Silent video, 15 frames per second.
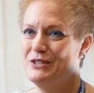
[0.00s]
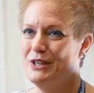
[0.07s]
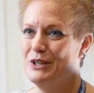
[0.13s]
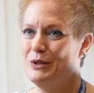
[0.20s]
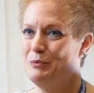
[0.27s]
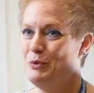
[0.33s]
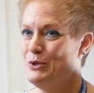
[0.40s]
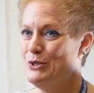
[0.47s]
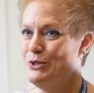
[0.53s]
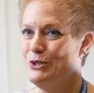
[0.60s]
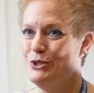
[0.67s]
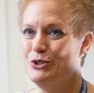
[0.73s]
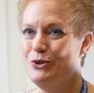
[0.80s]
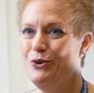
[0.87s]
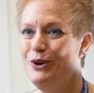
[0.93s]
to get the person
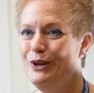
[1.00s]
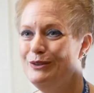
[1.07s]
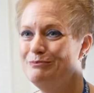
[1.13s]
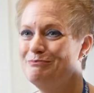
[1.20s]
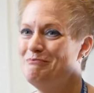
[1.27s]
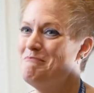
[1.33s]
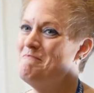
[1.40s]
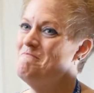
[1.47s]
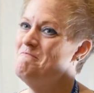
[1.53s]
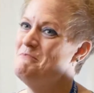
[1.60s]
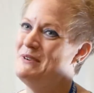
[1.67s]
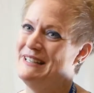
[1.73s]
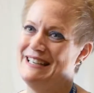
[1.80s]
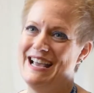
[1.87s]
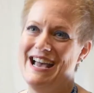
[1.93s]
to shore,
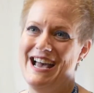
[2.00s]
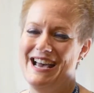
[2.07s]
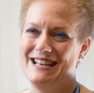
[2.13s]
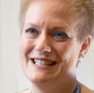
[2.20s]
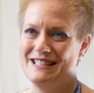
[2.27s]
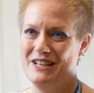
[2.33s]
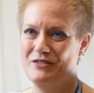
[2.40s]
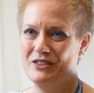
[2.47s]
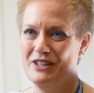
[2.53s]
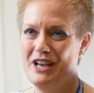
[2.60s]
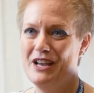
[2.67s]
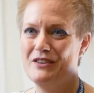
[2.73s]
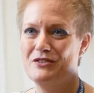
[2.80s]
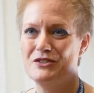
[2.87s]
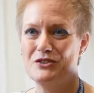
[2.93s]
but not how to save a life.